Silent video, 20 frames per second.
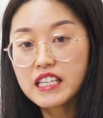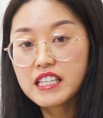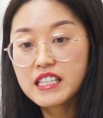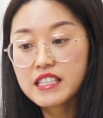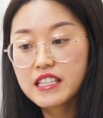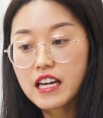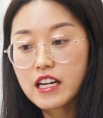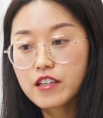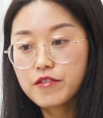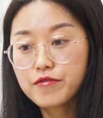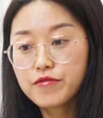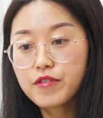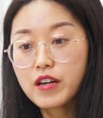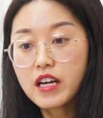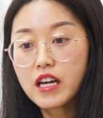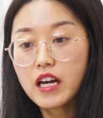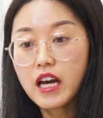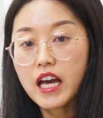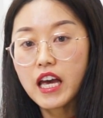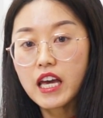Instead
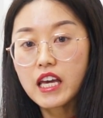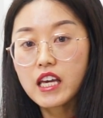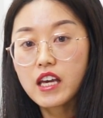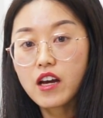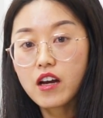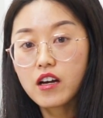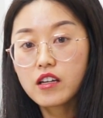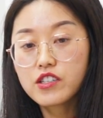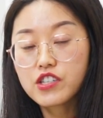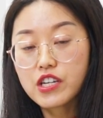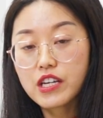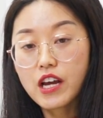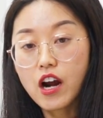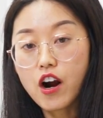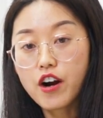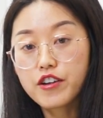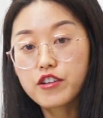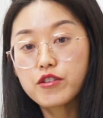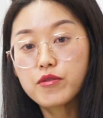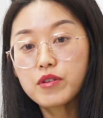of
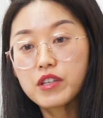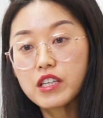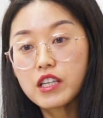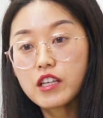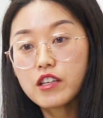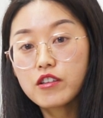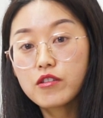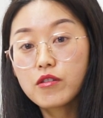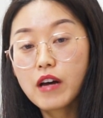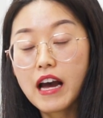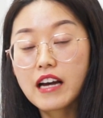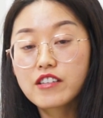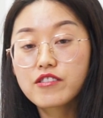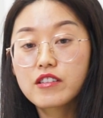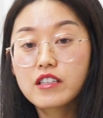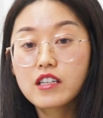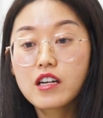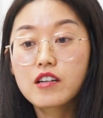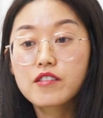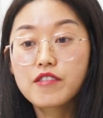A-G-R-U-E, you
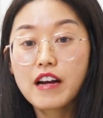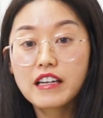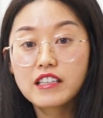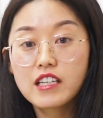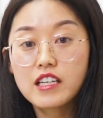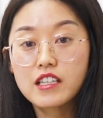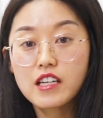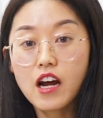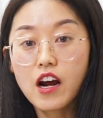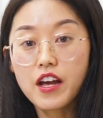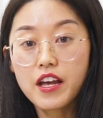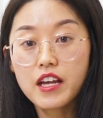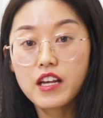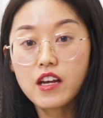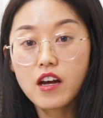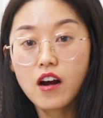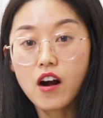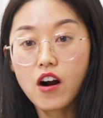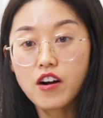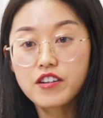actually corrected
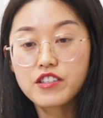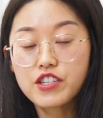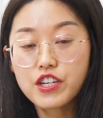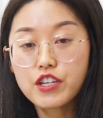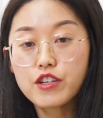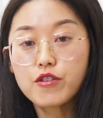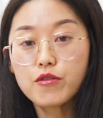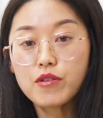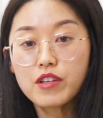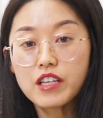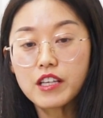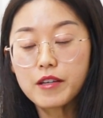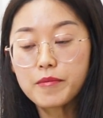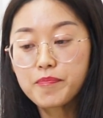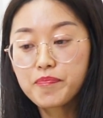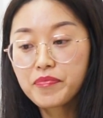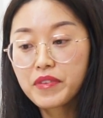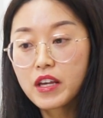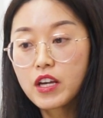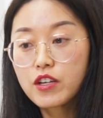A-R-G-U-E.